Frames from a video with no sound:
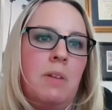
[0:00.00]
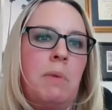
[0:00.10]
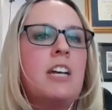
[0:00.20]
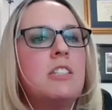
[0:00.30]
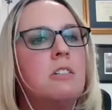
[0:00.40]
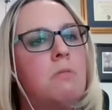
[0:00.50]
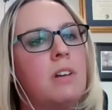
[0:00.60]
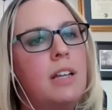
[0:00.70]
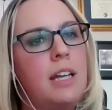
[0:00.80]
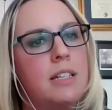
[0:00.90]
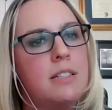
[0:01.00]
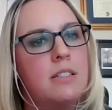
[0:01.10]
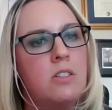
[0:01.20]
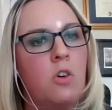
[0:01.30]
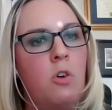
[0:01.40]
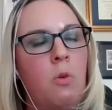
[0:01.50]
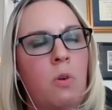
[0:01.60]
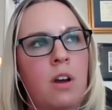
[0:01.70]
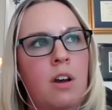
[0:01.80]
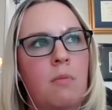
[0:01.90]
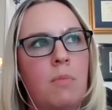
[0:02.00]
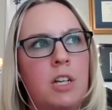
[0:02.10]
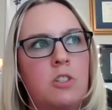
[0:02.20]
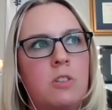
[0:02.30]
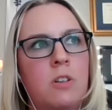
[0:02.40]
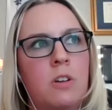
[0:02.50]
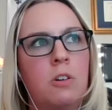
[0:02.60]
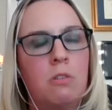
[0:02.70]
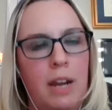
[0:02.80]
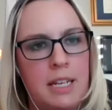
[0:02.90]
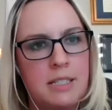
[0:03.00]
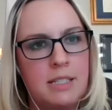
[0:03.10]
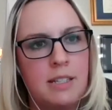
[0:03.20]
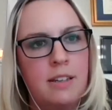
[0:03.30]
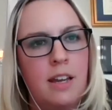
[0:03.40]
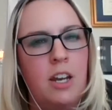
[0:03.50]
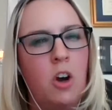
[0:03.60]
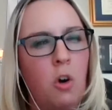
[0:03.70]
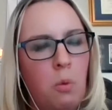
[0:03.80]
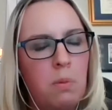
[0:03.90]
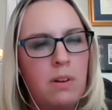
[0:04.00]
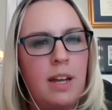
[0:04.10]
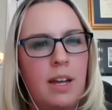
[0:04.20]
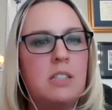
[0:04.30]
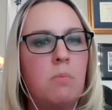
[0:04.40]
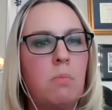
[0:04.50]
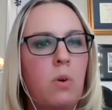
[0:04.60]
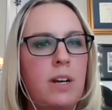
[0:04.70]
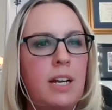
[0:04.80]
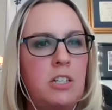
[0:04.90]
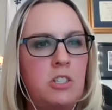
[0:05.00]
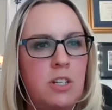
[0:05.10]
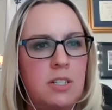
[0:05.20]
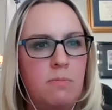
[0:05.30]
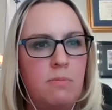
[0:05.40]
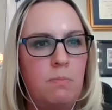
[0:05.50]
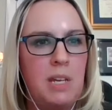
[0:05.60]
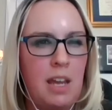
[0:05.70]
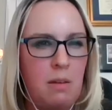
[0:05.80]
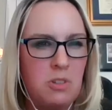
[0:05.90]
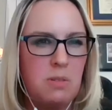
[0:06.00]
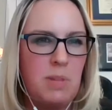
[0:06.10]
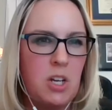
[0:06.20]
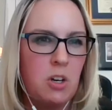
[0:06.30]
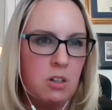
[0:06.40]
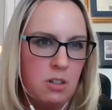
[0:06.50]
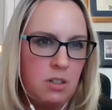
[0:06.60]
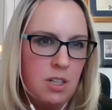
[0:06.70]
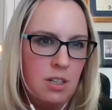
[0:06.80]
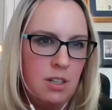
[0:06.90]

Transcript: Because there really is so much grace and hope and support in just being able to be heard.